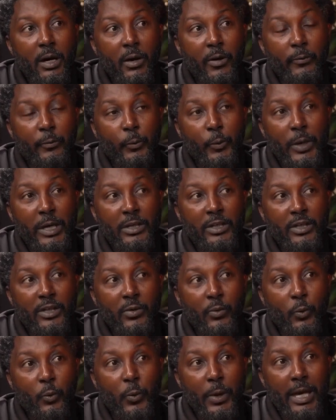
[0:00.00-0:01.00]
of
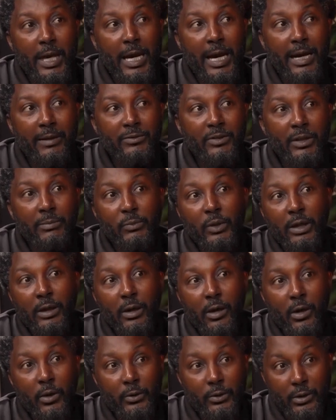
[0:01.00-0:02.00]
which we have
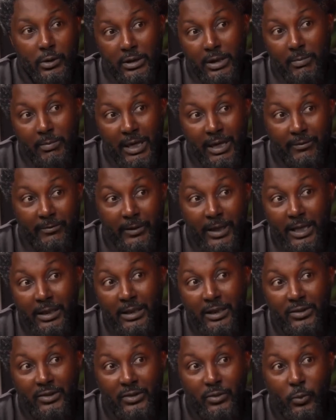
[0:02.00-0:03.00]
something called Ojemia
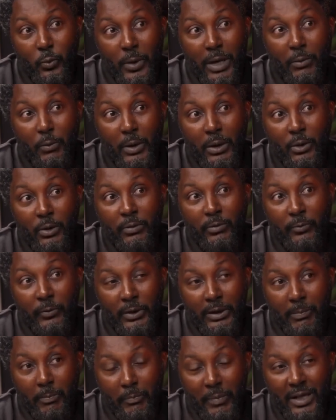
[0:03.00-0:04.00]
Finest, where we look
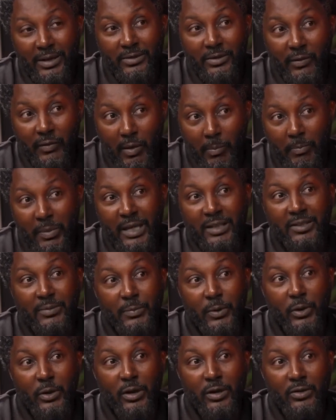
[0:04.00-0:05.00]
for the best of the
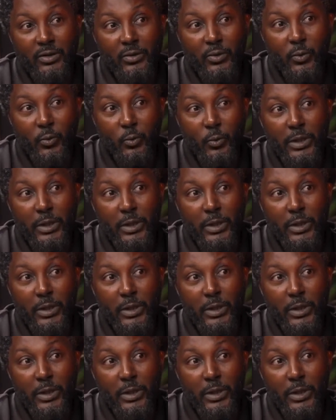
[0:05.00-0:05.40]
best products,